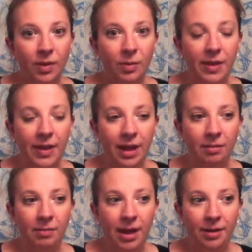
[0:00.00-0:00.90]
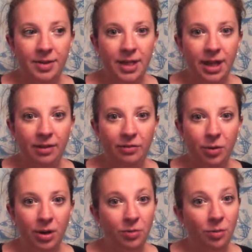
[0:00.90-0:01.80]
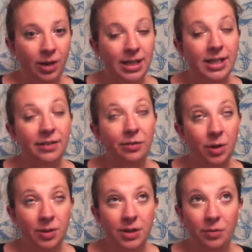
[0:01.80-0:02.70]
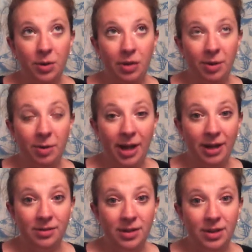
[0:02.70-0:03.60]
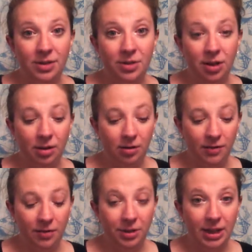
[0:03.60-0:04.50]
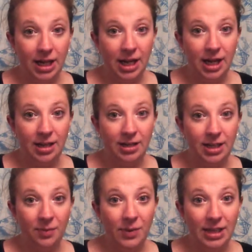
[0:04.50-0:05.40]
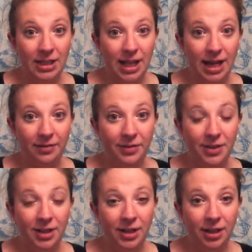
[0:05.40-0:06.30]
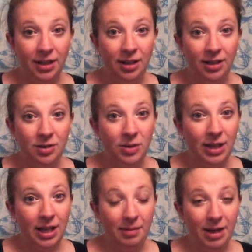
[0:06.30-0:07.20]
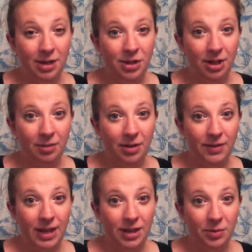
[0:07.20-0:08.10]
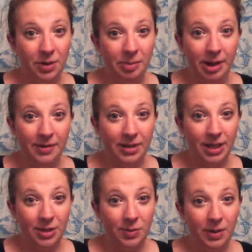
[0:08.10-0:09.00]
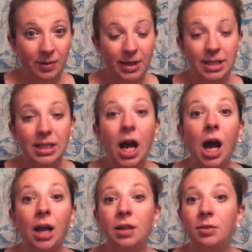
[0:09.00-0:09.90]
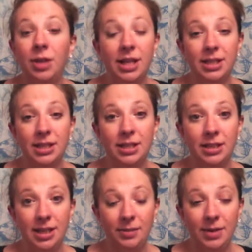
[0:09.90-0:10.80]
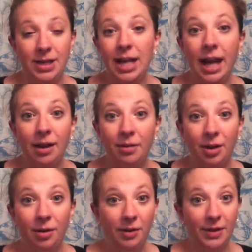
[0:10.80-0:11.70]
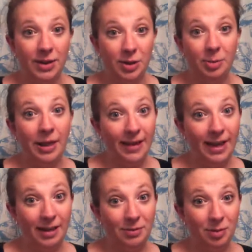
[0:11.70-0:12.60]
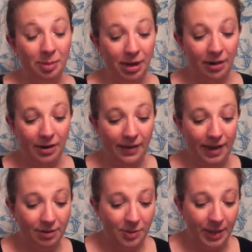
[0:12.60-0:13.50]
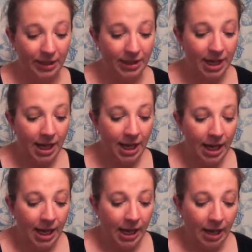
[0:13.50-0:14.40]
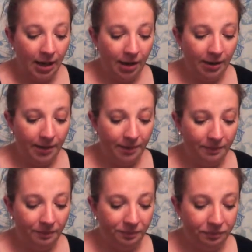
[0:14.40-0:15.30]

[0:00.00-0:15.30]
with him, I was at 41 to 43 pounds, so I've only got 10 weeks left. So I can't imagine that I would have gained 20 pounds in the last 10 weeks. I don't know. I don't think so, but I think I am doing better in that respect. And